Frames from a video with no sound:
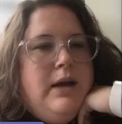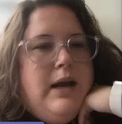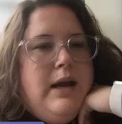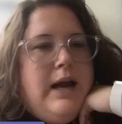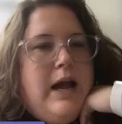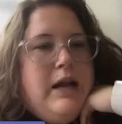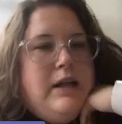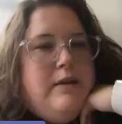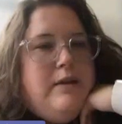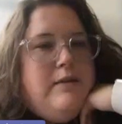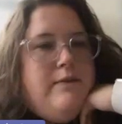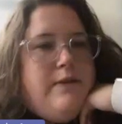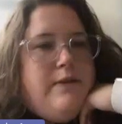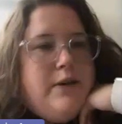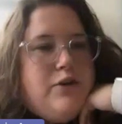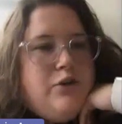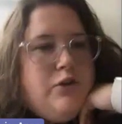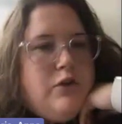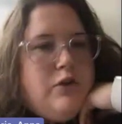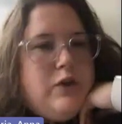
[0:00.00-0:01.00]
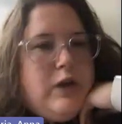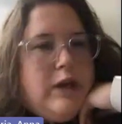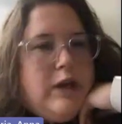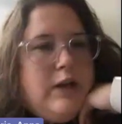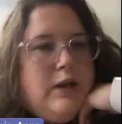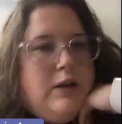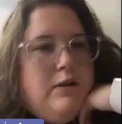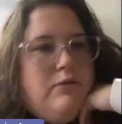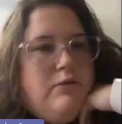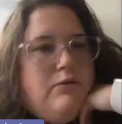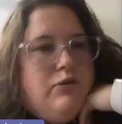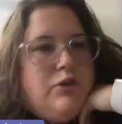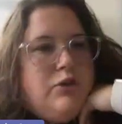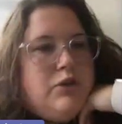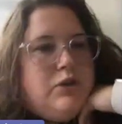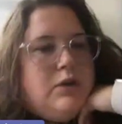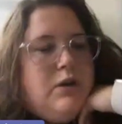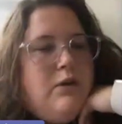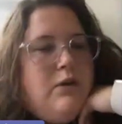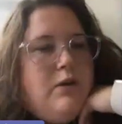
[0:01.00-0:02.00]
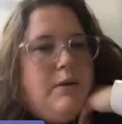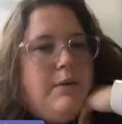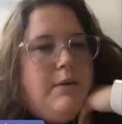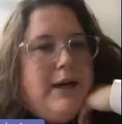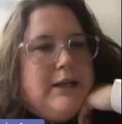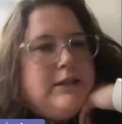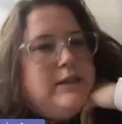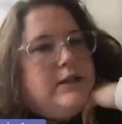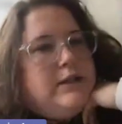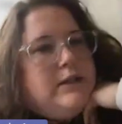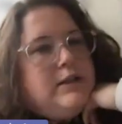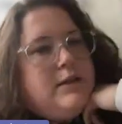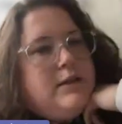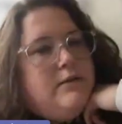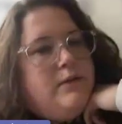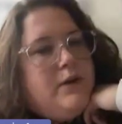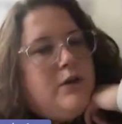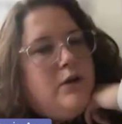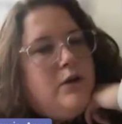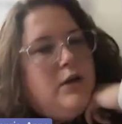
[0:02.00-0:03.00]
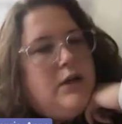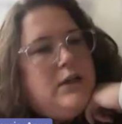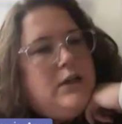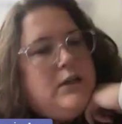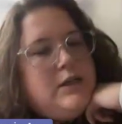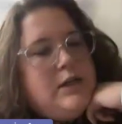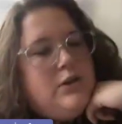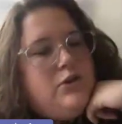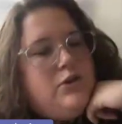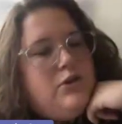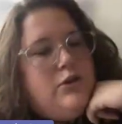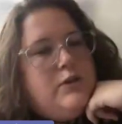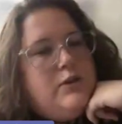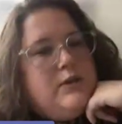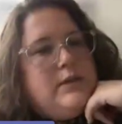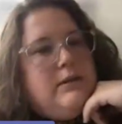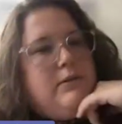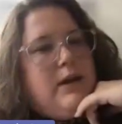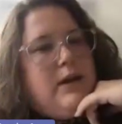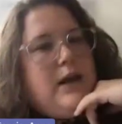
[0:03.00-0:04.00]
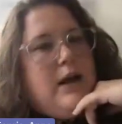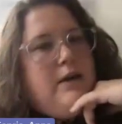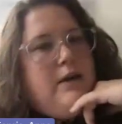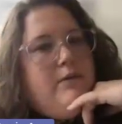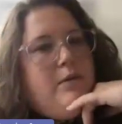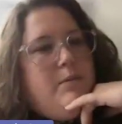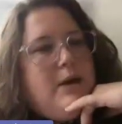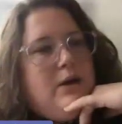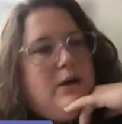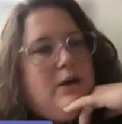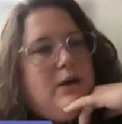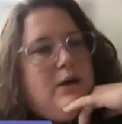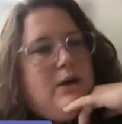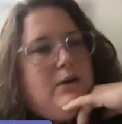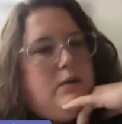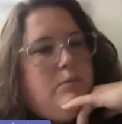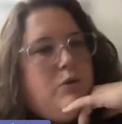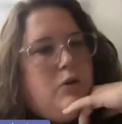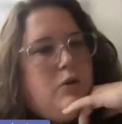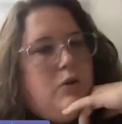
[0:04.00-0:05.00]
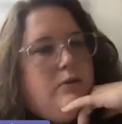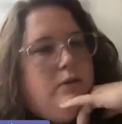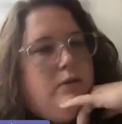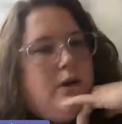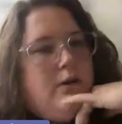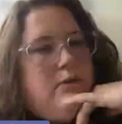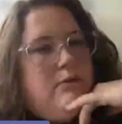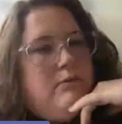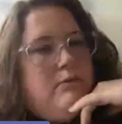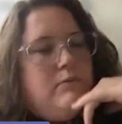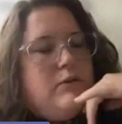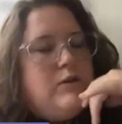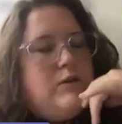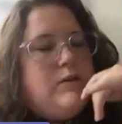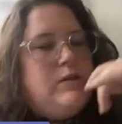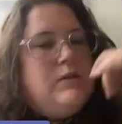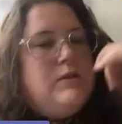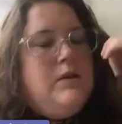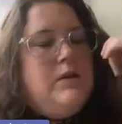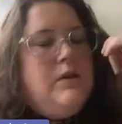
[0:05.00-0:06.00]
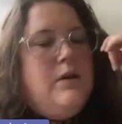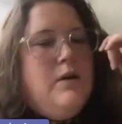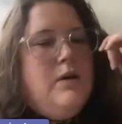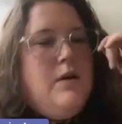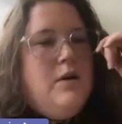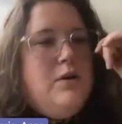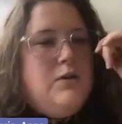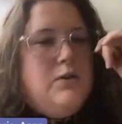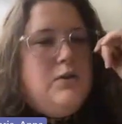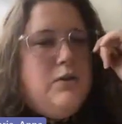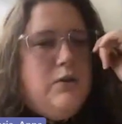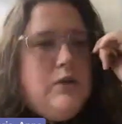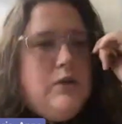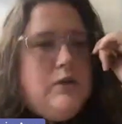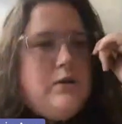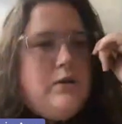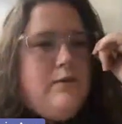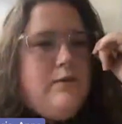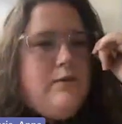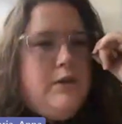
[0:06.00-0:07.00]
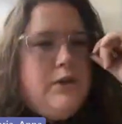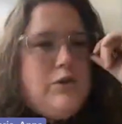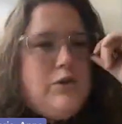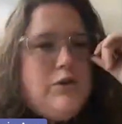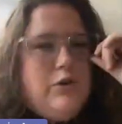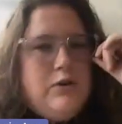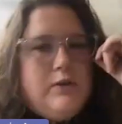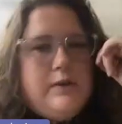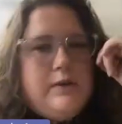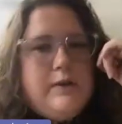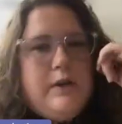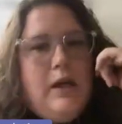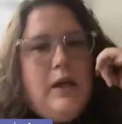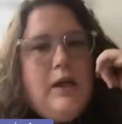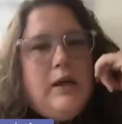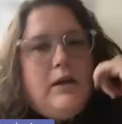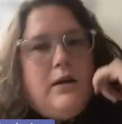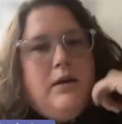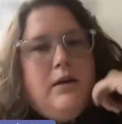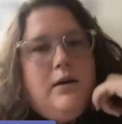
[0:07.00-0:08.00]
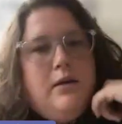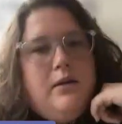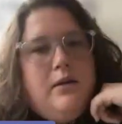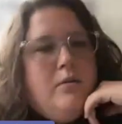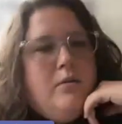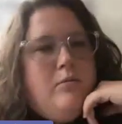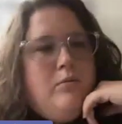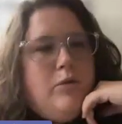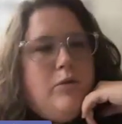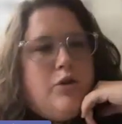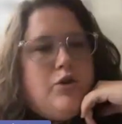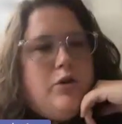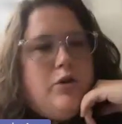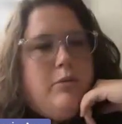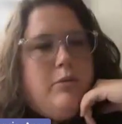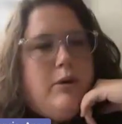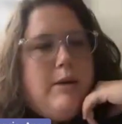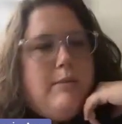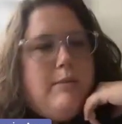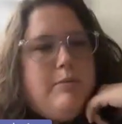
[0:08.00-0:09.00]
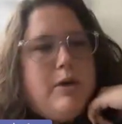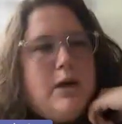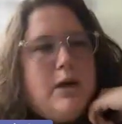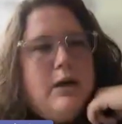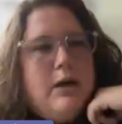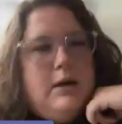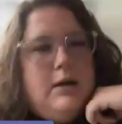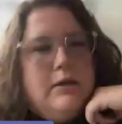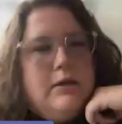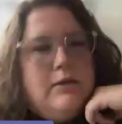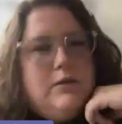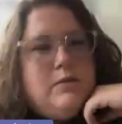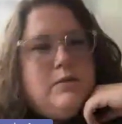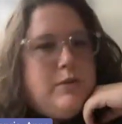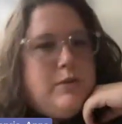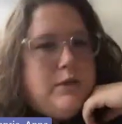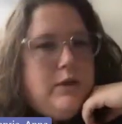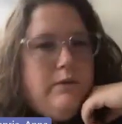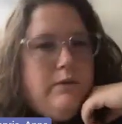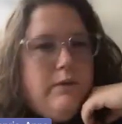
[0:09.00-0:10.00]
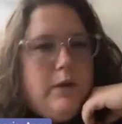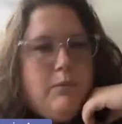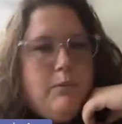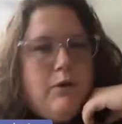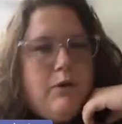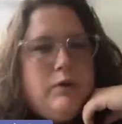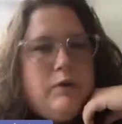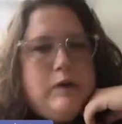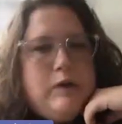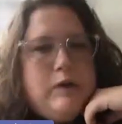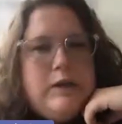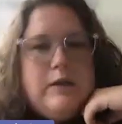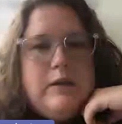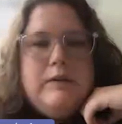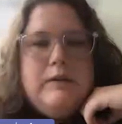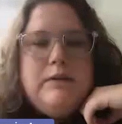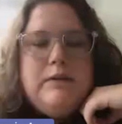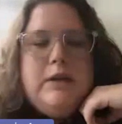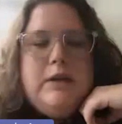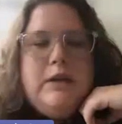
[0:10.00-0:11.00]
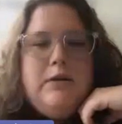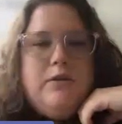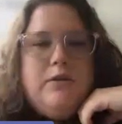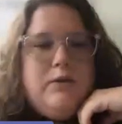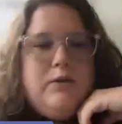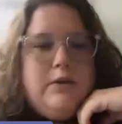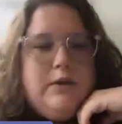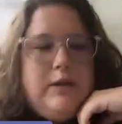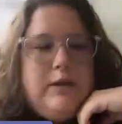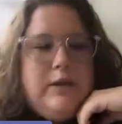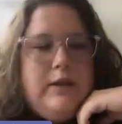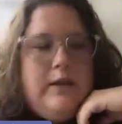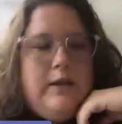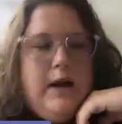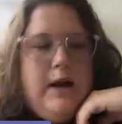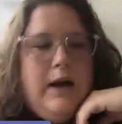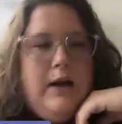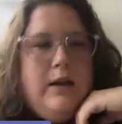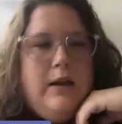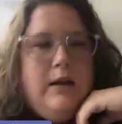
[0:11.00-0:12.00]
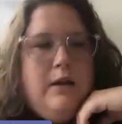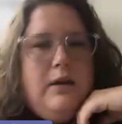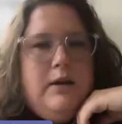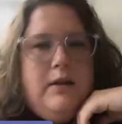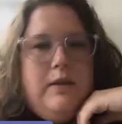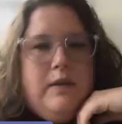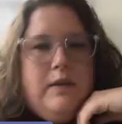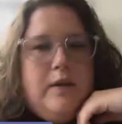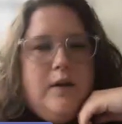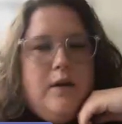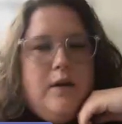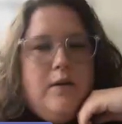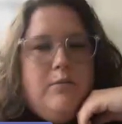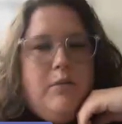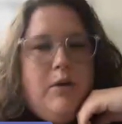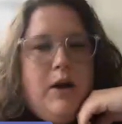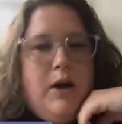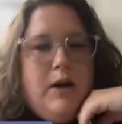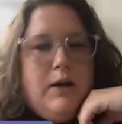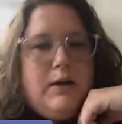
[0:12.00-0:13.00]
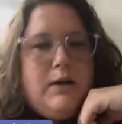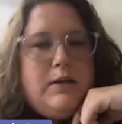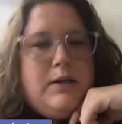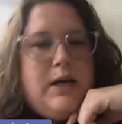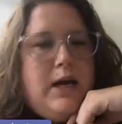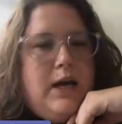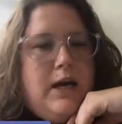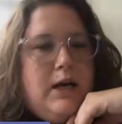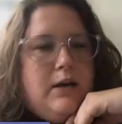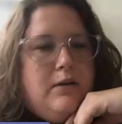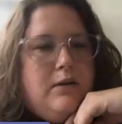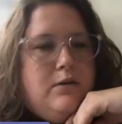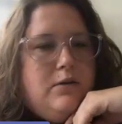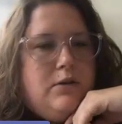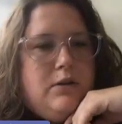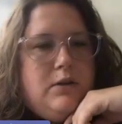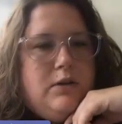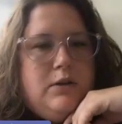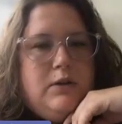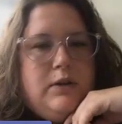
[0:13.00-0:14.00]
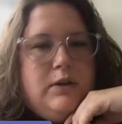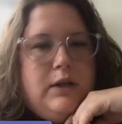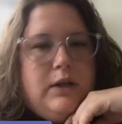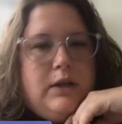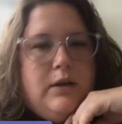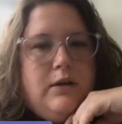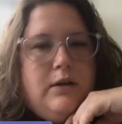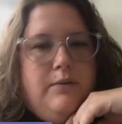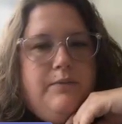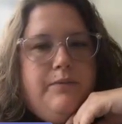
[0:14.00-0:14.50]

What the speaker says: Any feature data, which going back to the bigger annotations that we have about Ebola virus. So these are features like mature peptides, specific proteins, and you'll see that in the product tag. So like